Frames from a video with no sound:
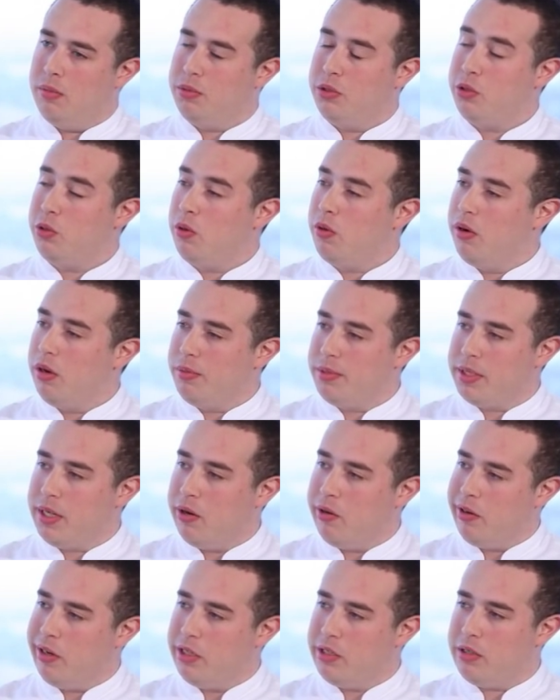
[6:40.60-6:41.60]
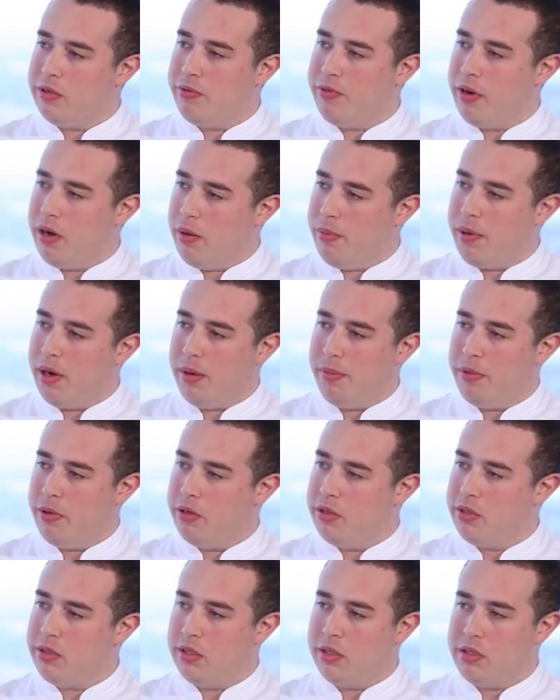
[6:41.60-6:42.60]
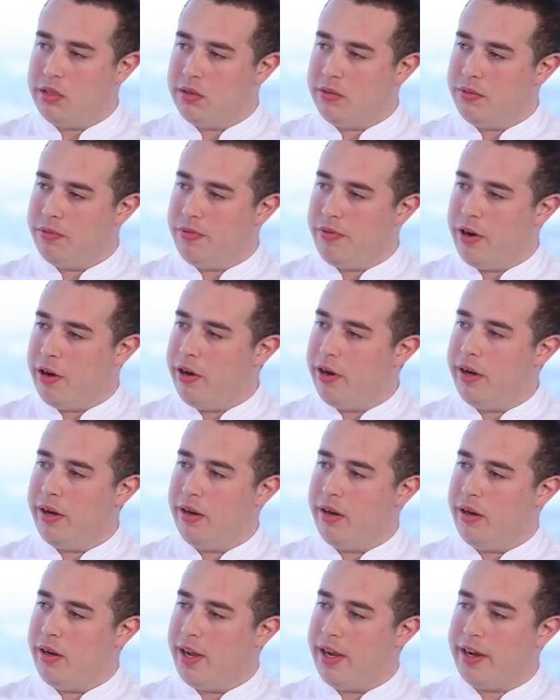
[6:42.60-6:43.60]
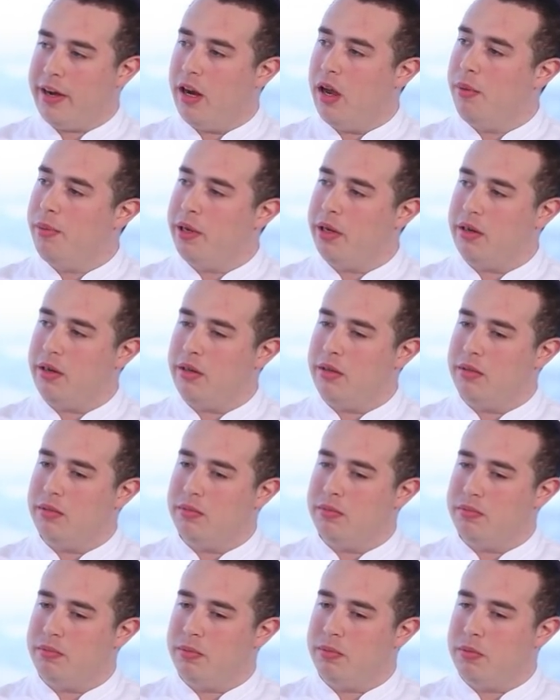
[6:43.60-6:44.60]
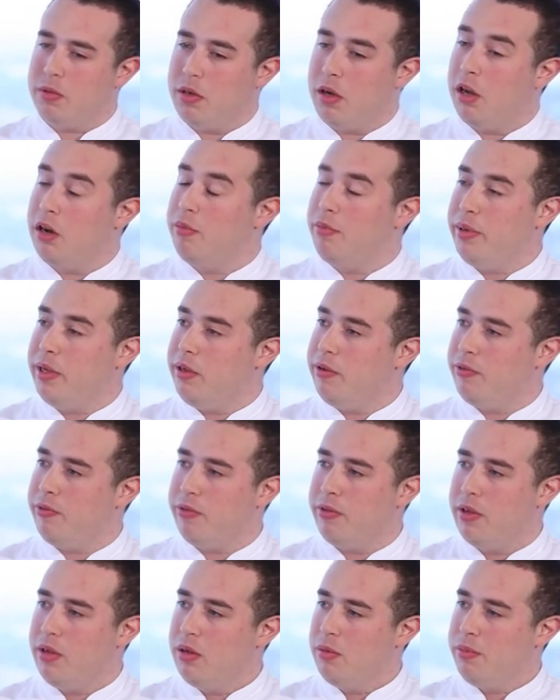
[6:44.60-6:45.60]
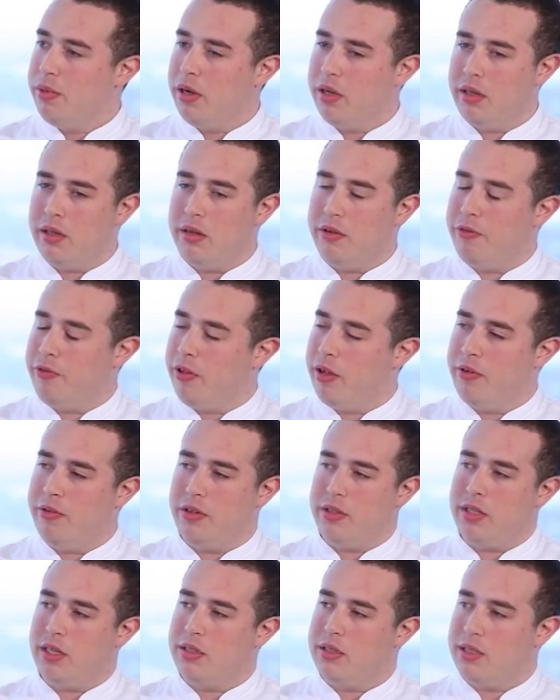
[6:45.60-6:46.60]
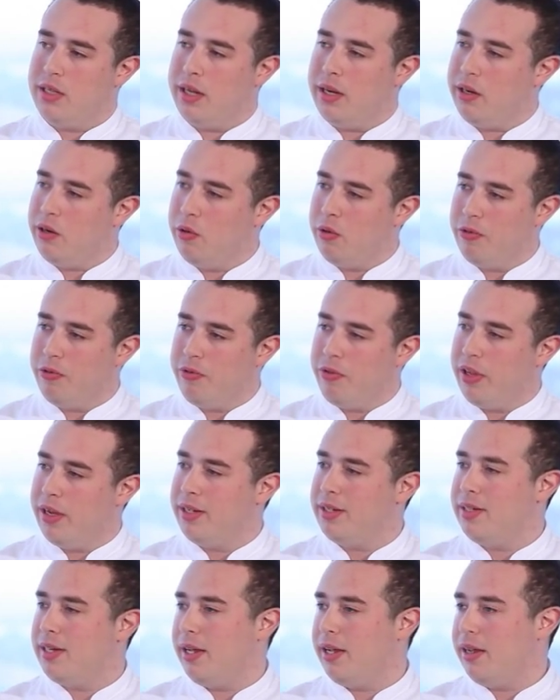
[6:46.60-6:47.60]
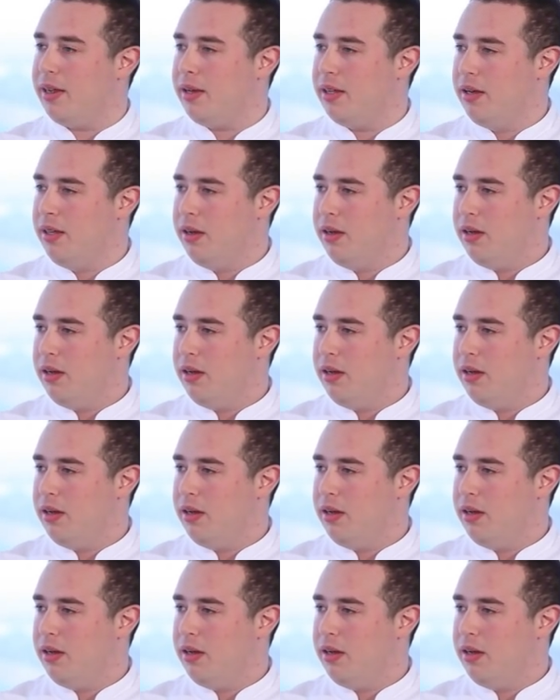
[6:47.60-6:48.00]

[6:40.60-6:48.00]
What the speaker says: short ribs nowadays are very popular. It's very economic cut of beef, but the flavor is outstanding. Or flank steak,